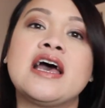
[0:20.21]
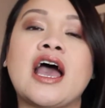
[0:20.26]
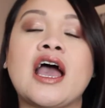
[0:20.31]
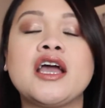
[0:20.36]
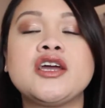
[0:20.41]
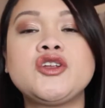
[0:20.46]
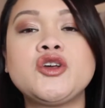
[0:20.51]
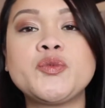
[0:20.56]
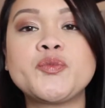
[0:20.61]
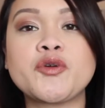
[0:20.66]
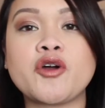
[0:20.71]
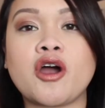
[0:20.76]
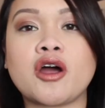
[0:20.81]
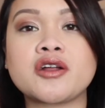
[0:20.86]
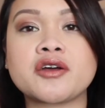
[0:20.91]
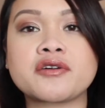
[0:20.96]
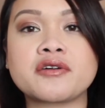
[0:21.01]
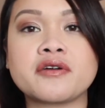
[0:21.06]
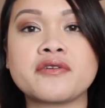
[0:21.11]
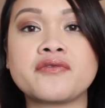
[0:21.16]
I do
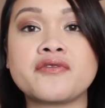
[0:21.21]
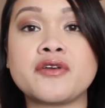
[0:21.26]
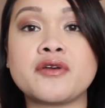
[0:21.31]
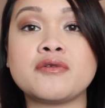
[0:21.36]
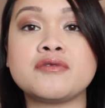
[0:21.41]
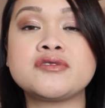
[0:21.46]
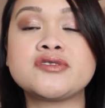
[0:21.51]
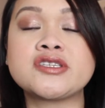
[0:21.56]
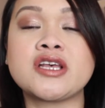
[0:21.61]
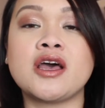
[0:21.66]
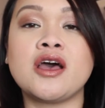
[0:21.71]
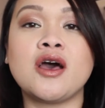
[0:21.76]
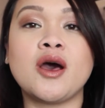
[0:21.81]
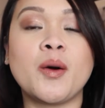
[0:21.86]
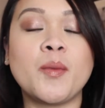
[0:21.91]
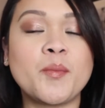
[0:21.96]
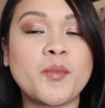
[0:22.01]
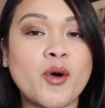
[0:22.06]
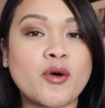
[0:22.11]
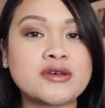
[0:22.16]
product reviews
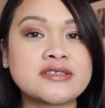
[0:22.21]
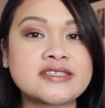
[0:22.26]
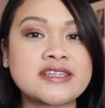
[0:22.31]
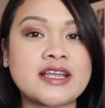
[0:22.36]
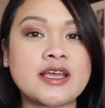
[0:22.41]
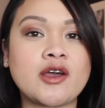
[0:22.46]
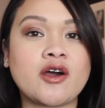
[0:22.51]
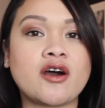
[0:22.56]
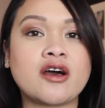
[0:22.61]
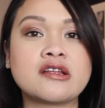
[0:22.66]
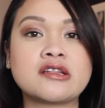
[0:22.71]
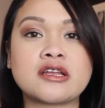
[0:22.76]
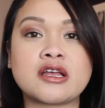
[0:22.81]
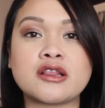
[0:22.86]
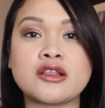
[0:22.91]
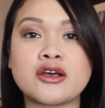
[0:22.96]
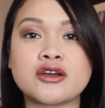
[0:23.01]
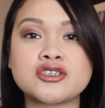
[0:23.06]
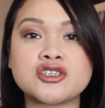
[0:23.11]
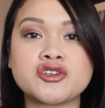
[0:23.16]
mostly on
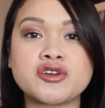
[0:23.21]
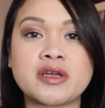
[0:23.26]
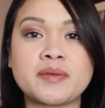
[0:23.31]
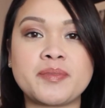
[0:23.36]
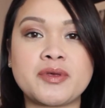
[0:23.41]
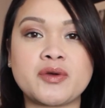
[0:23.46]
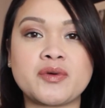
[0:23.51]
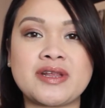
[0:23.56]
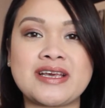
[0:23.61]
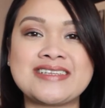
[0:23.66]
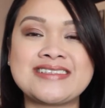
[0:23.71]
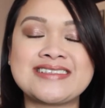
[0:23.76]
luxury beauty,